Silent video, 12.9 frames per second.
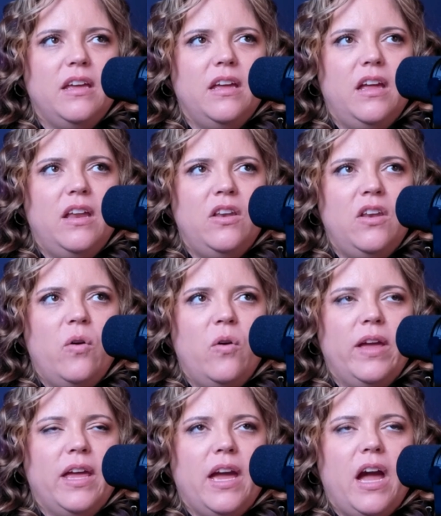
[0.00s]
and
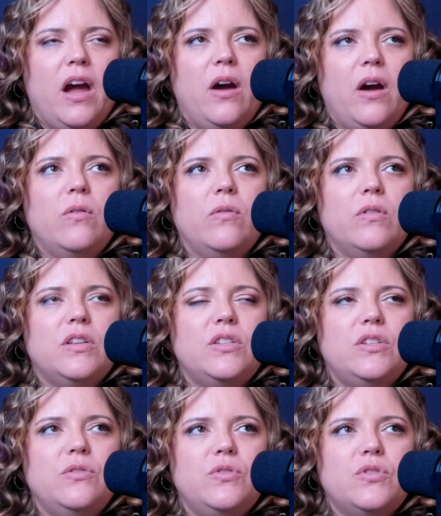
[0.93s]
knowing how
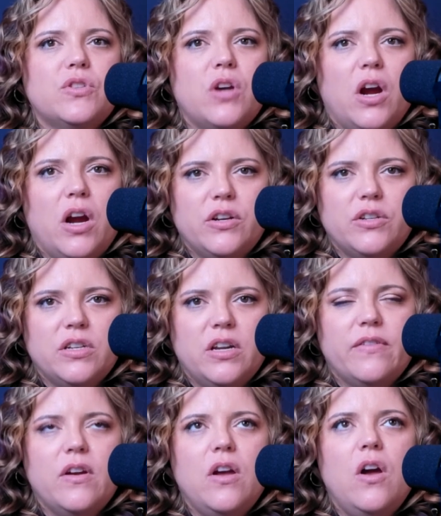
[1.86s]
to charge
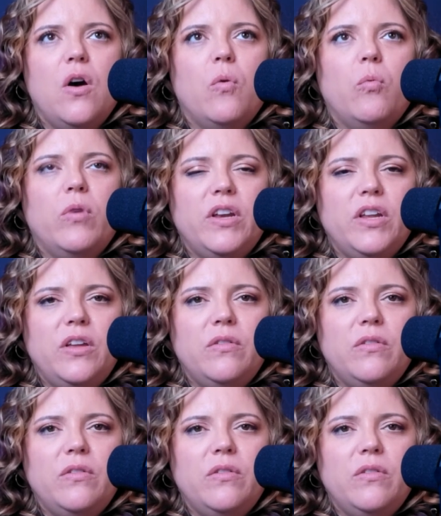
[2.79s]
enough, what do you